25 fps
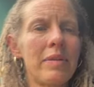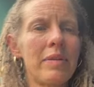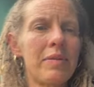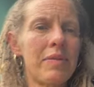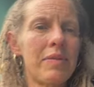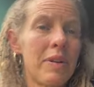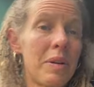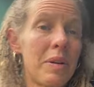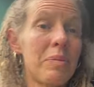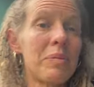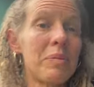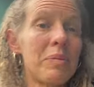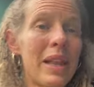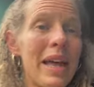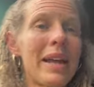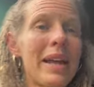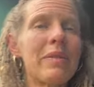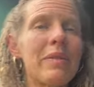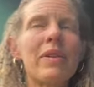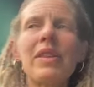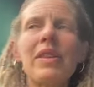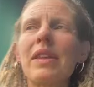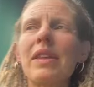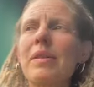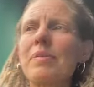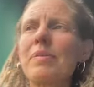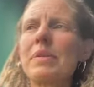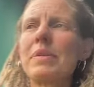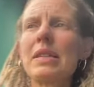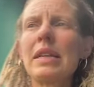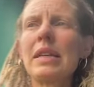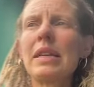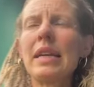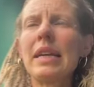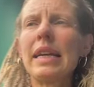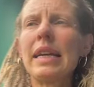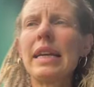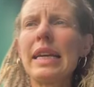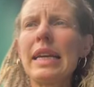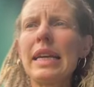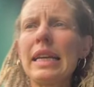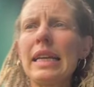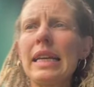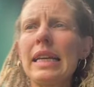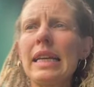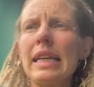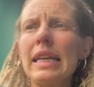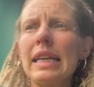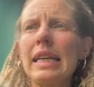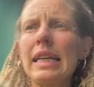from Plant Rhythms,
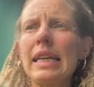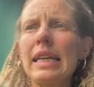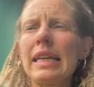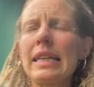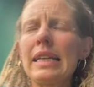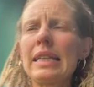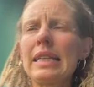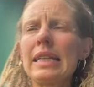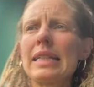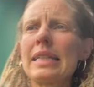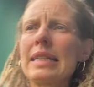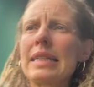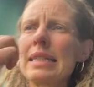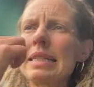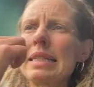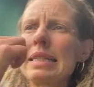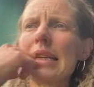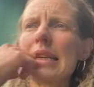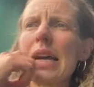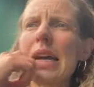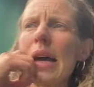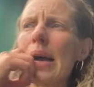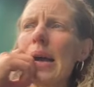it is